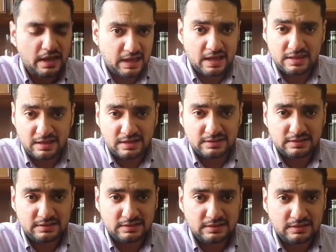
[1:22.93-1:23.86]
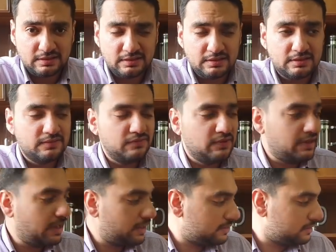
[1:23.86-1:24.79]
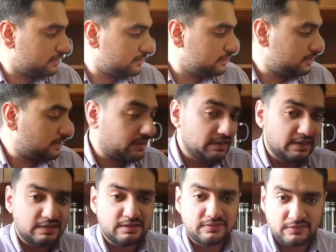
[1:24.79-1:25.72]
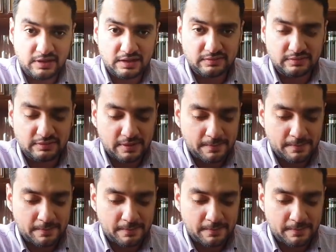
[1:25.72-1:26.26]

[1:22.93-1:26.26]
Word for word: And thus we get the Kalita Wave.